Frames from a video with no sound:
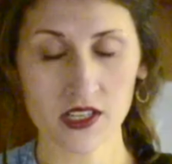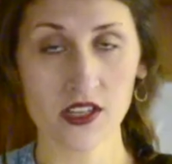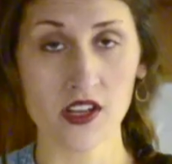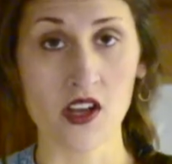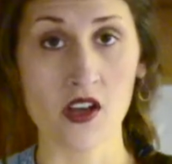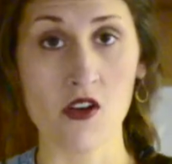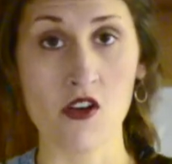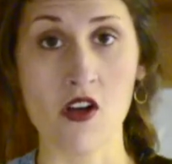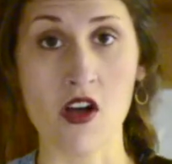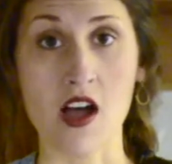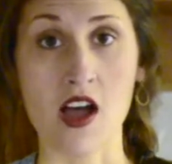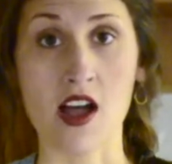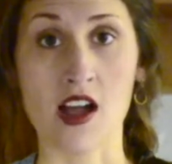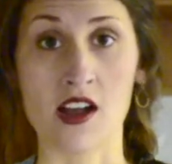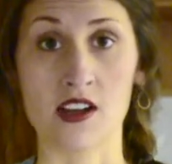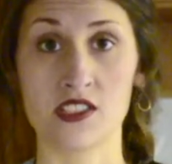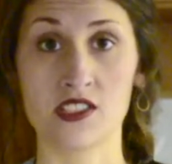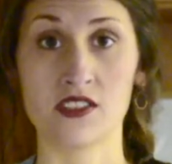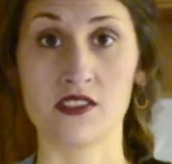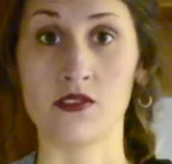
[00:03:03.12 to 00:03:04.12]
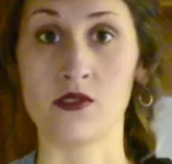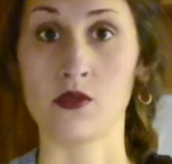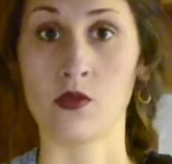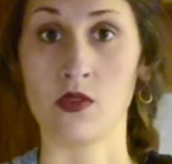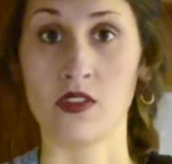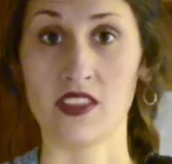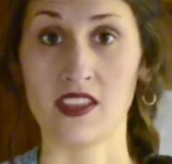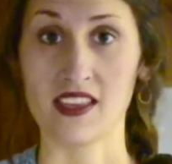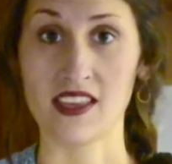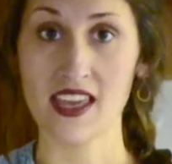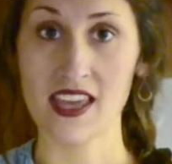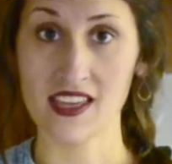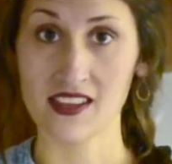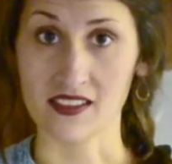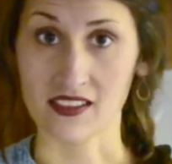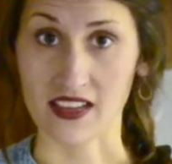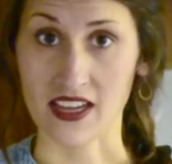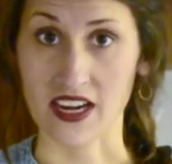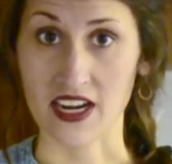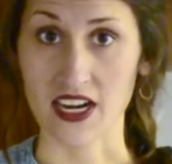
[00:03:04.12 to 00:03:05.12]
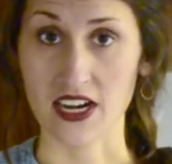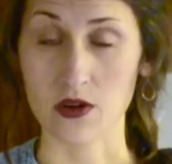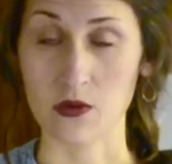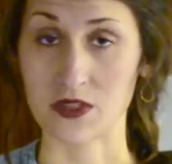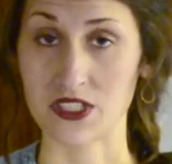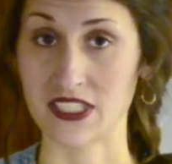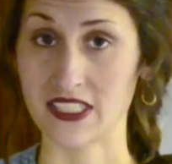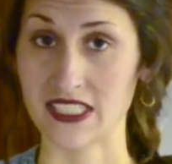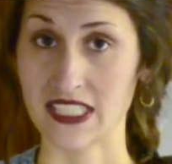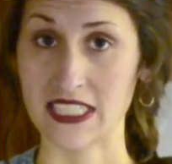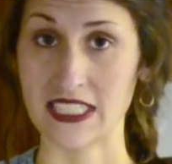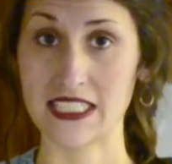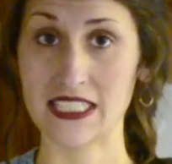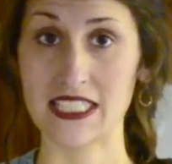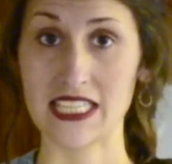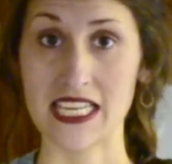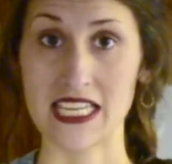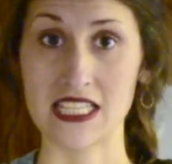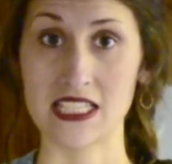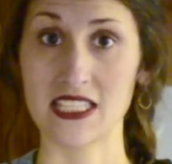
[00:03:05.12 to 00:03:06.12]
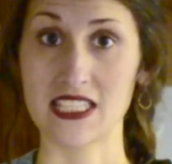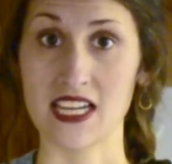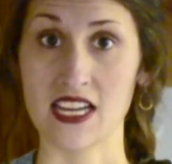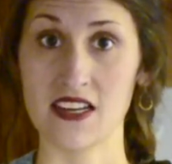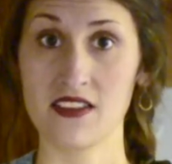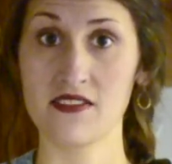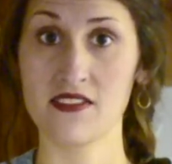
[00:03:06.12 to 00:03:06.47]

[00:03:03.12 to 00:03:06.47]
go on to the cake layer, which sits inside of